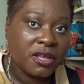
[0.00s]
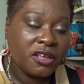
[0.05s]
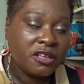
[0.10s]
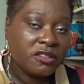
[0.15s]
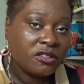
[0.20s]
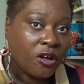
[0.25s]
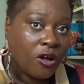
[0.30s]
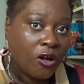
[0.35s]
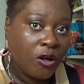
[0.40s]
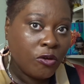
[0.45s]

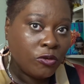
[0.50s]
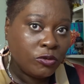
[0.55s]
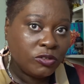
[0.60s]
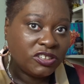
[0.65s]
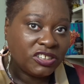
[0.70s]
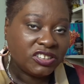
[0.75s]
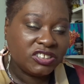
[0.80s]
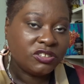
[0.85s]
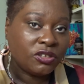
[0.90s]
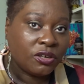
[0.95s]
The hold
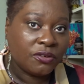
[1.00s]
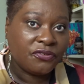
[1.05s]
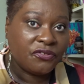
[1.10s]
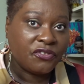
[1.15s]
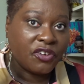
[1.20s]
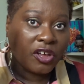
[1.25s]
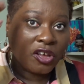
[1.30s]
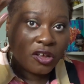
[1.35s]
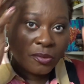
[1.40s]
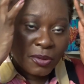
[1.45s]
is not
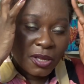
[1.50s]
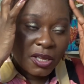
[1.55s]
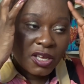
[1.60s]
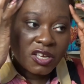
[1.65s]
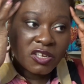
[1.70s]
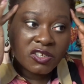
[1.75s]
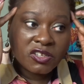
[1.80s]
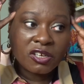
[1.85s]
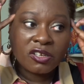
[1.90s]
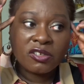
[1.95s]
firm,
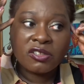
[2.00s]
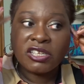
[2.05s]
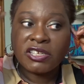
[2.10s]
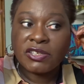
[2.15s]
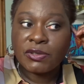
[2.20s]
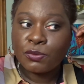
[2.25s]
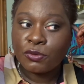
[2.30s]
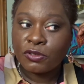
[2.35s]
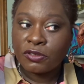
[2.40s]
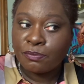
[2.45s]
so
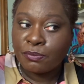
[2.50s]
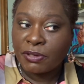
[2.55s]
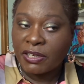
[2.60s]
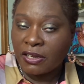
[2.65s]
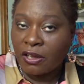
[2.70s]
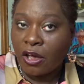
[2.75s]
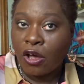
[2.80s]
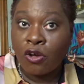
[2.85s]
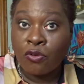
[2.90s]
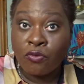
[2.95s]
this would
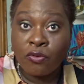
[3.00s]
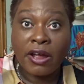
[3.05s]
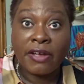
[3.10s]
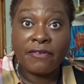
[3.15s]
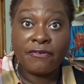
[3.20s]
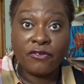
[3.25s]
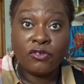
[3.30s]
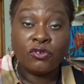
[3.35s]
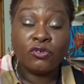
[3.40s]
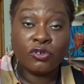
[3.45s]
be
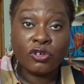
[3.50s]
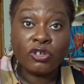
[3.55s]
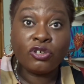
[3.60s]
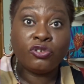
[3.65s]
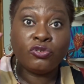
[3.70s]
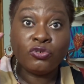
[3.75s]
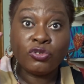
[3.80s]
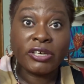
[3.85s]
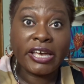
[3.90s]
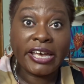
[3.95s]
alright for
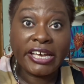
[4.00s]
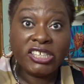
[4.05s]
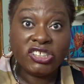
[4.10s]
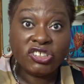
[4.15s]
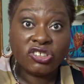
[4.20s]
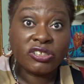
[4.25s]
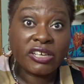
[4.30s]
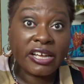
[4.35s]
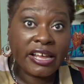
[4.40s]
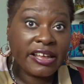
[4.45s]

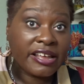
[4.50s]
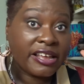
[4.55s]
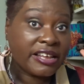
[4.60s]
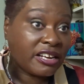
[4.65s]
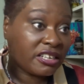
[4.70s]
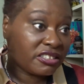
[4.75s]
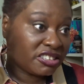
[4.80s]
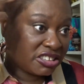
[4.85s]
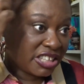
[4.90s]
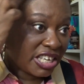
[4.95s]
Caucasian hair, and
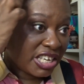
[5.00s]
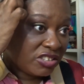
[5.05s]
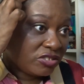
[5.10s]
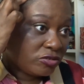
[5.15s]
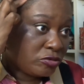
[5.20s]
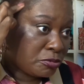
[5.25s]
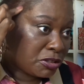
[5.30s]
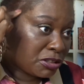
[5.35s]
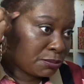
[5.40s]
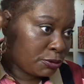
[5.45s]
I'd say it'd
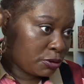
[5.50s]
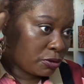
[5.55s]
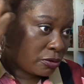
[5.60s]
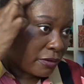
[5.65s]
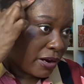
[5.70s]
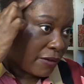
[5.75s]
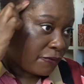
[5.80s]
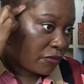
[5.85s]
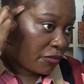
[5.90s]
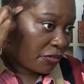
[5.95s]
almost be
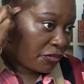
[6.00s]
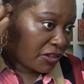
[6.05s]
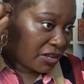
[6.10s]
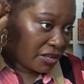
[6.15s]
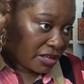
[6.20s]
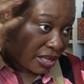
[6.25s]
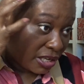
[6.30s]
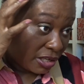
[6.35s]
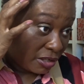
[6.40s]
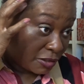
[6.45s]
alright for thin
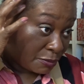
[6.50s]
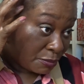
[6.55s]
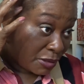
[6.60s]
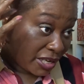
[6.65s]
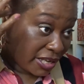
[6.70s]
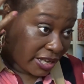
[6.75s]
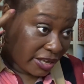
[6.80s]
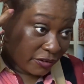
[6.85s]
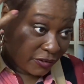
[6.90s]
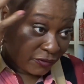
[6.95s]
hair, because
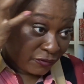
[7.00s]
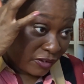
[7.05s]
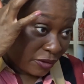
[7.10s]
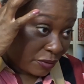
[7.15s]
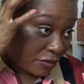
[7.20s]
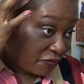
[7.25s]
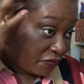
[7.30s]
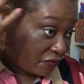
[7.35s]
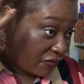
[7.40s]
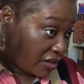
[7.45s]
my hair is
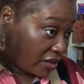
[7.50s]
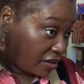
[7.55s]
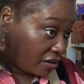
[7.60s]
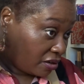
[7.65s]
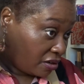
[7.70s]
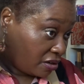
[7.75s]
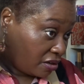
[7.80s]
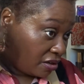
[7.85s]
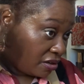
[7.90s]
very thin.